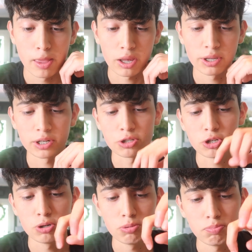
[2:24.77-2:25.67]
I think
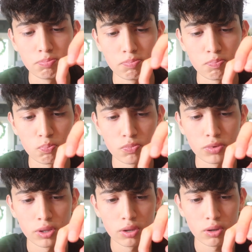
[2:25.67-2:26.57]
two,
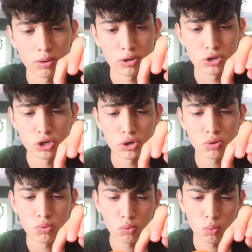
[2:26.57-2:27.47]

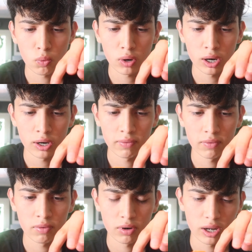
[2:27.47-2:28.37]
two, one of,
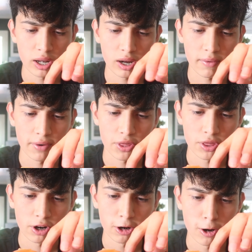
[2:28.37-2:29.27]
of a
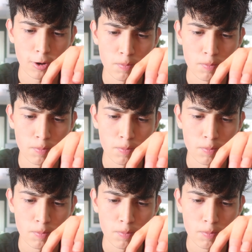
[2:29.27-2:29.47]
third.